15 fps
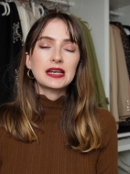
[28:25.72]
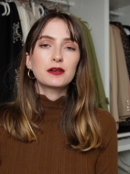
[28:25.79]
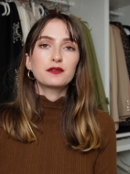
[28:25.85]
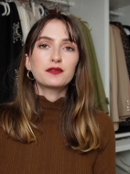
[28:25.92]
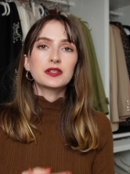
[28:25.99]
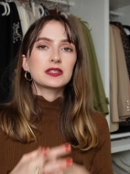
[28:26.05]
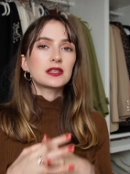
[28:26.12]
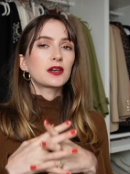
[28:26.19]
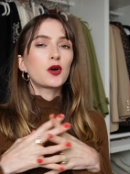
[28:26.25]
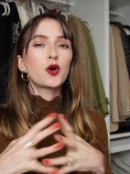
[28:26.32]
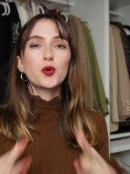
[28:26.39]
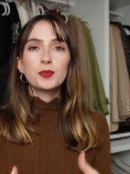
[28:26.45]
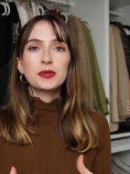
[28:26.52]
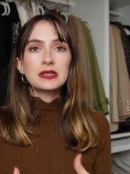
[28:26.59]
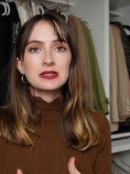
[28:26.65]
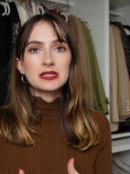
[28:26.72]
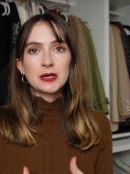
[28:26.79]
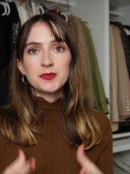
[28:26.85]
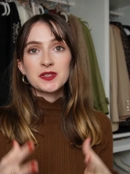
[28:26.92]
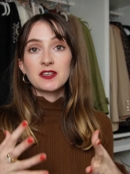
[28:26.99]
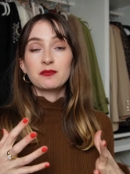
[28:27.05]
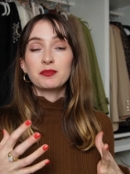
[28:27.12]
outfits. I hope these
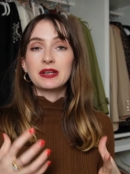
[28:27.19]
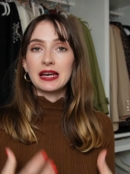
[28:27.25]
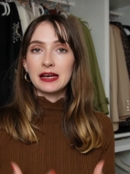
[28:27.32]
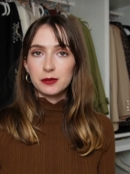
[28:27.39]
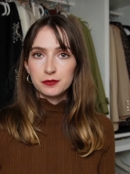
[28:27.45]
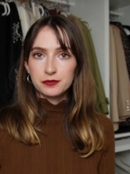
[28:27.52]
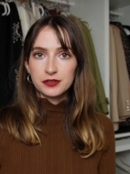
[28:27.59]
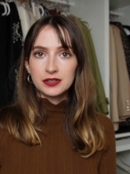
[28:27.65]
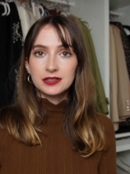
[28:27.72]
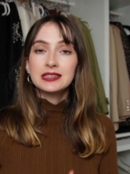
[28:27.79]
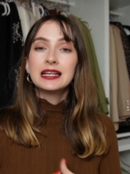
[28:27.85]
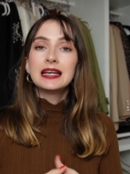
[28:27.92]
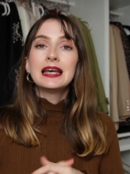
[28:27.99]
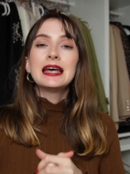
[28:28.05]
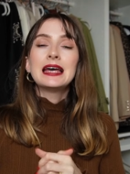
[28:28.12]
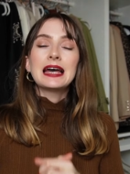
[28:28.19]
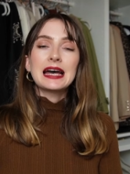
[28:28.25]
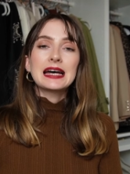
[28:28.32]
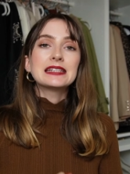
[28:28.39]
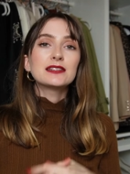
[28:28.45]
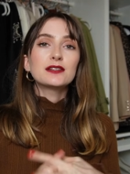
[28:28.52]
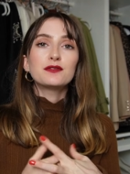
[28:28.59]
tips have been helpful.
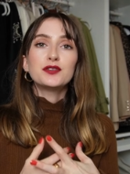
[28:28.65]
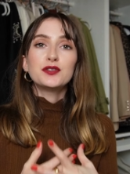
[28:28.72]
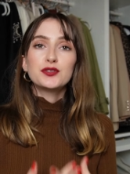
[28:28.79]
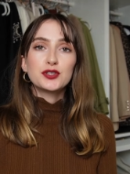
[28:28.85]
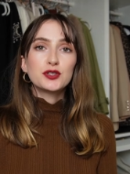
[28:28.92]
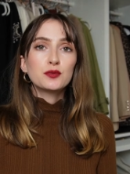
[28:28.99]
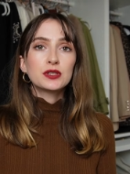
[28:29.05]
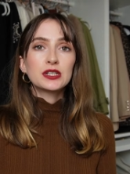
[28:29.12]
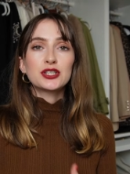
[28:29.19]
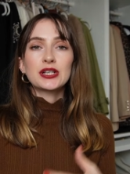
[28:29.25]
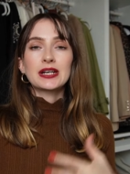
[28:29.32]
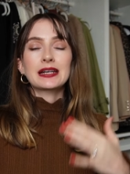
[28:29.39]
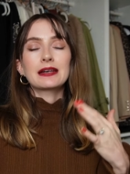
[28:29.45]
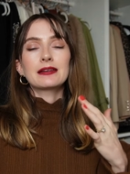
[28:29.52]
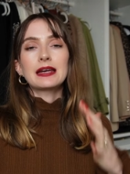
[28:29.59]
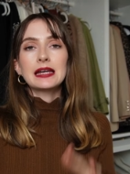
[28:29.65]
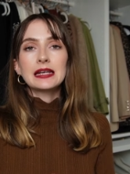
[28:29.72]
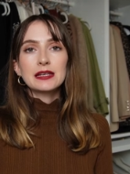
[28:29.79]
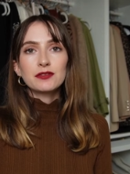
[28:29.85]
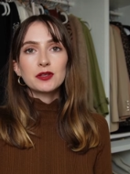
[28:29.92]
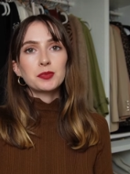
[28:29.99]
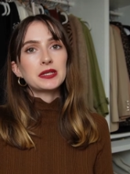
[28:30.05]
And if you do want to check out
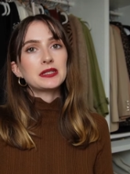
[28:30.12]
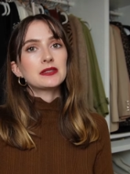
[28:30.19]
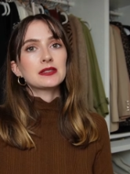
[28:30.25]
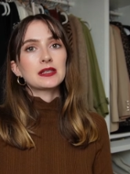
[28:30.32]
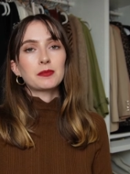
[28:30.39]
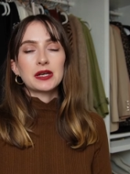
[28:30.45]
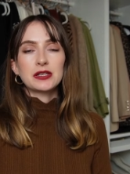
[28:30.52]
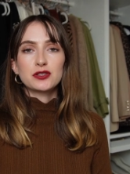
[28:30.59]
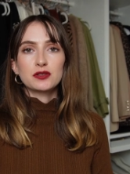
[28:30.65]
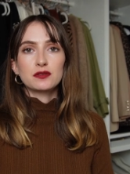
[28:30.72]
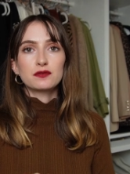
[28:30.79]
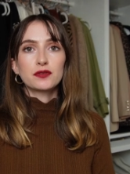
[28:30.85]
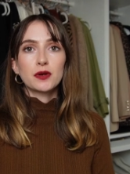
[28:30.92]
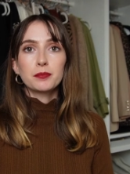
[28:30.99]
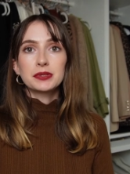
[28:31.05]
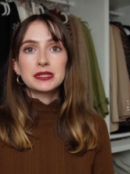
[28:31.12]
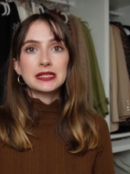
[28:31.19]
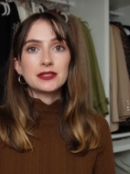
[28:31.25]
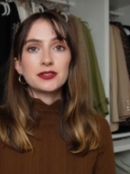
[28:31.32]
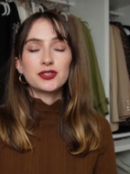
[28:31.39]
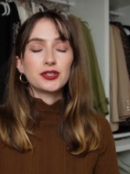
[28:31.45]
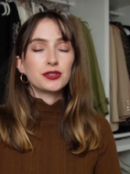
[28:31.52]
any of the pieces I mentioned from
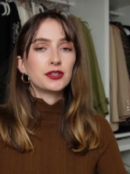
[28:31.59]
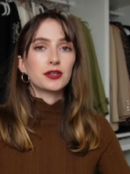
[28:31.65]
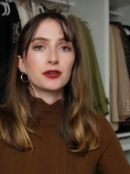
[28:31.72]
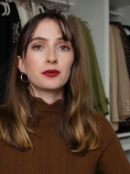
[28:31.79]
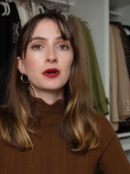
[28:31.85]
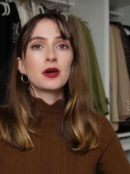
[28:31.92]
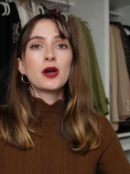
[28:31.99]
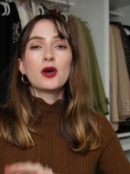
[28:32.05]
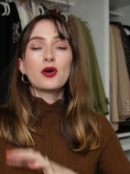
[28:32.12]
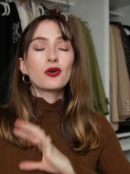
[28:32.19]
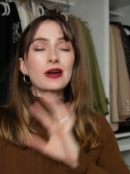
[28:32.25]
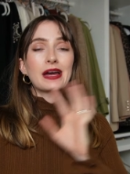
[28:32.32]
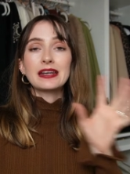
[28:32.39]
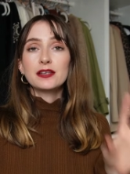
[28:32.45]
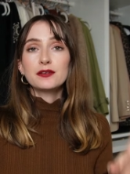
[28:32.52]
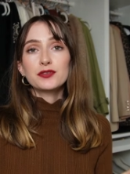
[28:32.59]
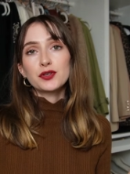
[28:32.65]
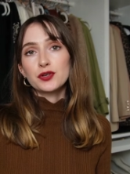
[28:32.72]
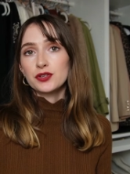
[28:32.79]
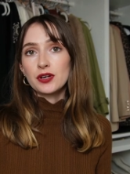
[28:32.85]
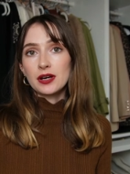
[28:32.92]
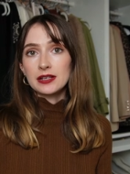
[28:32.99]
Petite Studio or any of their
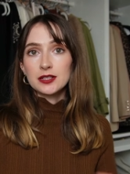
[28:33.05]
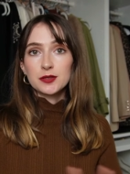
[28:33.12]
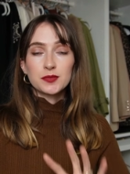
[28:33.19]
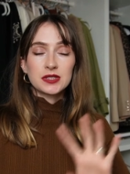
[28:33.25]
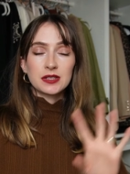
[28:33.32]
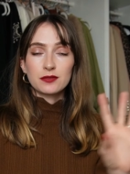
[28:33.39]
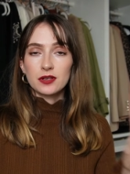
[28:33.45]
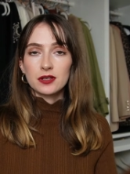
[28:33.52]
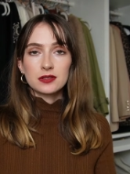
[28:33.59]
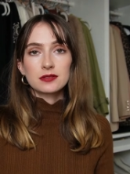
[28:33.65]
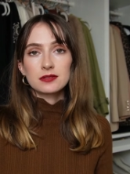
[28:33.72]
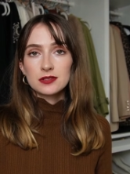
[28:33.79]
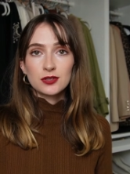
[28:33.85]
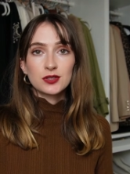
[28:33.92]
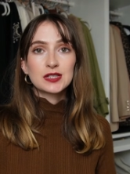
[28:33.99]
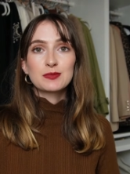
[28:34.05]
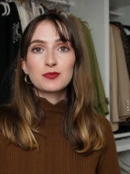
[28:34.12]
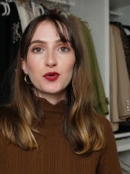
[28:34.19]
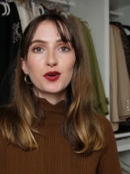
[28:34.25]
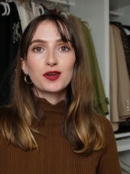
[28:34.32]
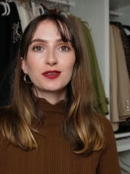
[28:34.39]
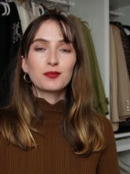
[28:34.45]
other items, they've got tons
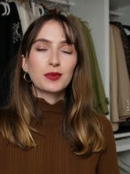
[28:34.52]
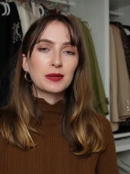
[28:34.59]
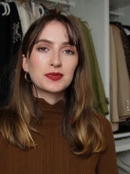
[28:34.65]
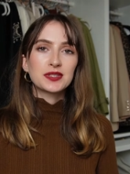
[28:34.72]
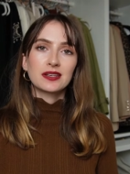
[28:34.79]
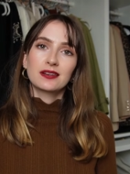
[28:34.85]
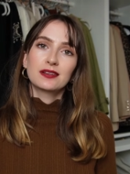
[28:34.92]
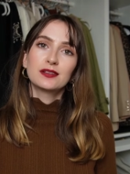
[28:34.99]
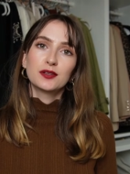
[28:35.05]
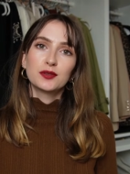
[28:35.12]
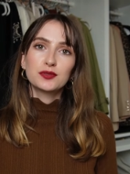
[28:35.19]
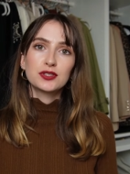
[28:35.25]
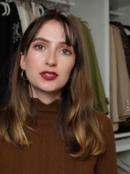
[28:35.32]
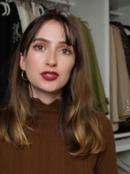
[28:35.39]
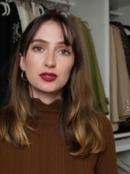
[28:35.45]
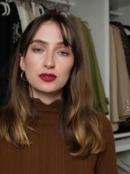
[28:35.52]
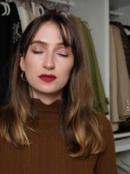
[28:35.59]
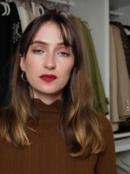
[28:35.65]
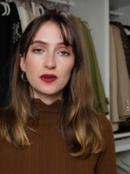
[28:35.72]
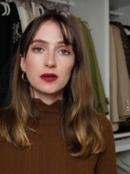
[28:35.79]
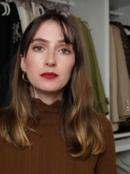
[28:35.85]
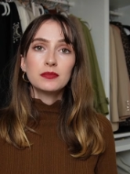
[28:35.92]
more on the website and loads to choose
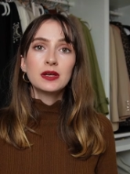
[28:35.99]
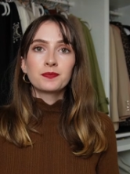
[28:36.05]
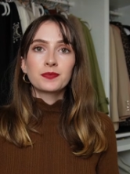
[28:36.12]
from.